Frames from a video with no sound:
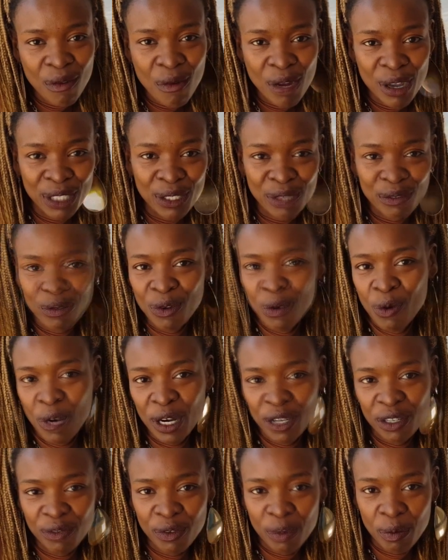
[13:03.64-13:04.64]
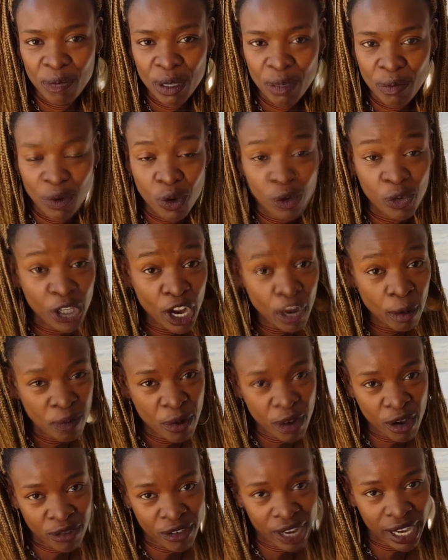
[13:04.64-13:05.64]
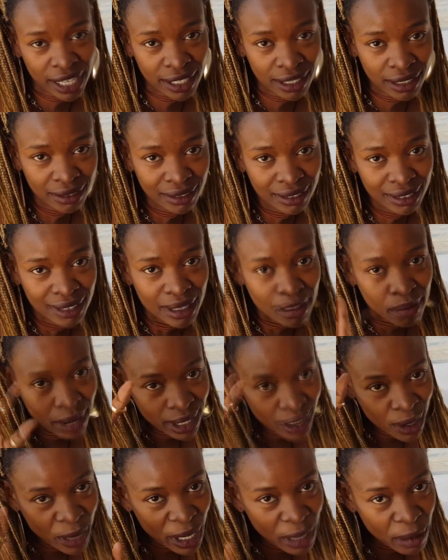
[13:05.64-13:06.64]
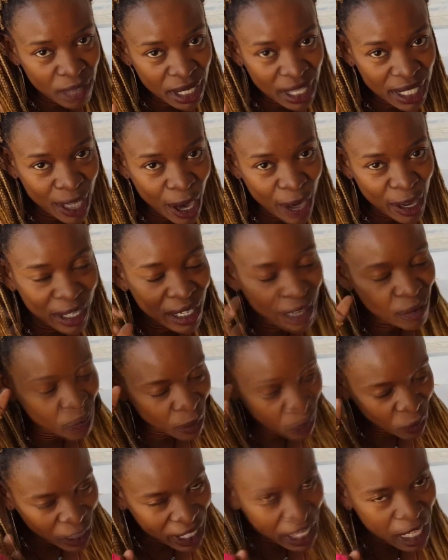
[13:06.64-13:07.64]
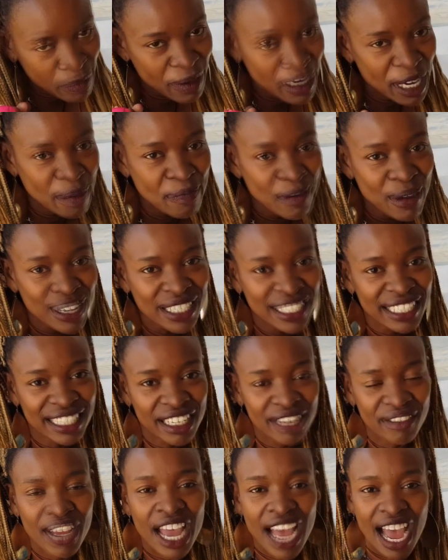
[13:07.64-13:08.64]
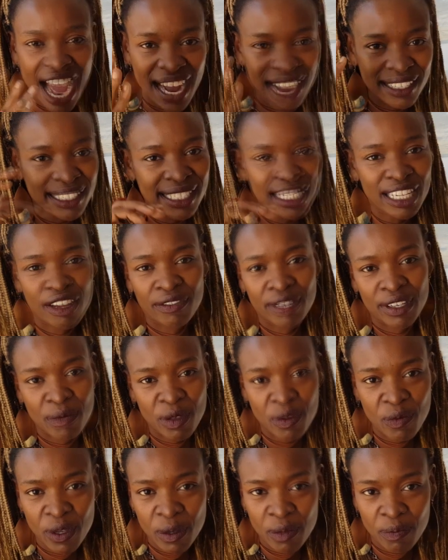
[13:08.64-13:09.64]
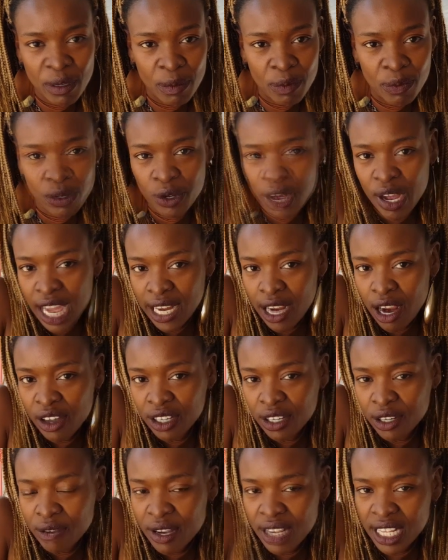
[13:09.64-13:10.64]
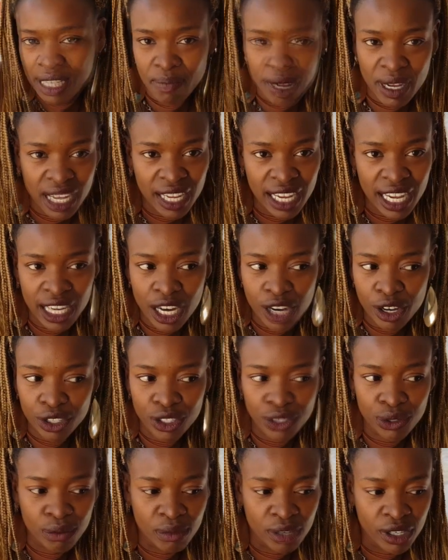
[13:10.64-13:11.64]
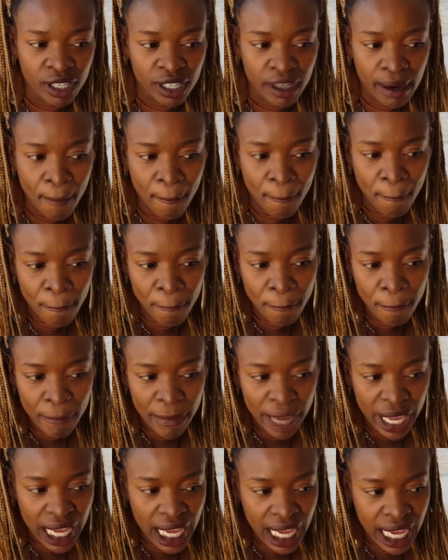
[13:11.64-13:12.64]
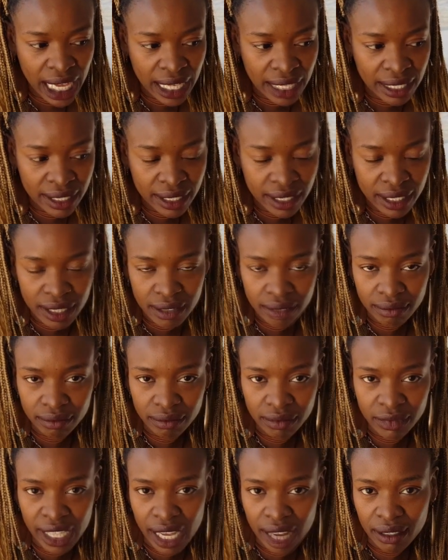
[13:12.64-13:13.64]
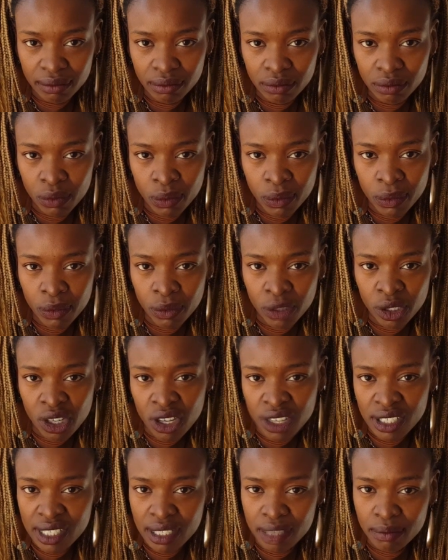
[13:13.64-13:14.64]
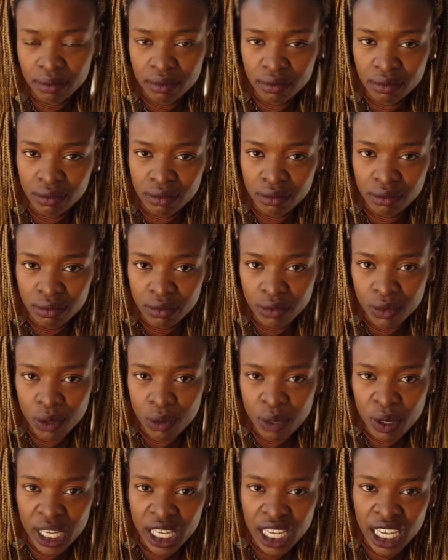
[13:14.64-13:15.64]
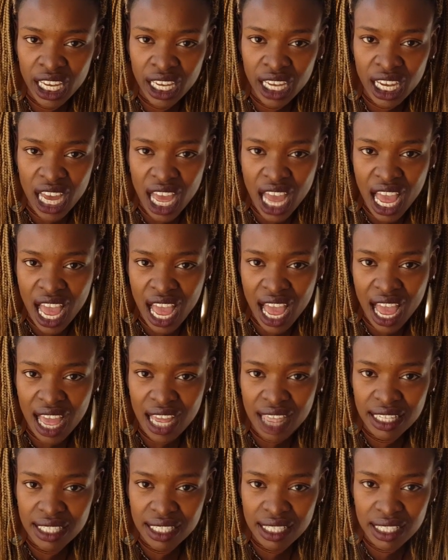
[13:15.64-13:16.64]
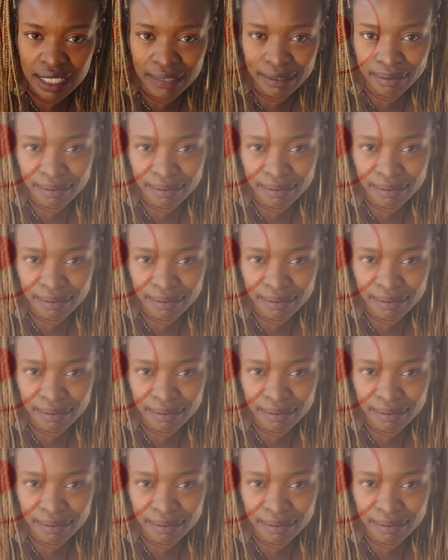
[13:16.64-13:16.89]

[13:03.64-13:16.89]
wonderful, wonderful people. We're not perfect, don't get me started, but we're keeping it positive. I just love Namibian people and our charisma and our humor. And yeah, we're awesome. We kick ass.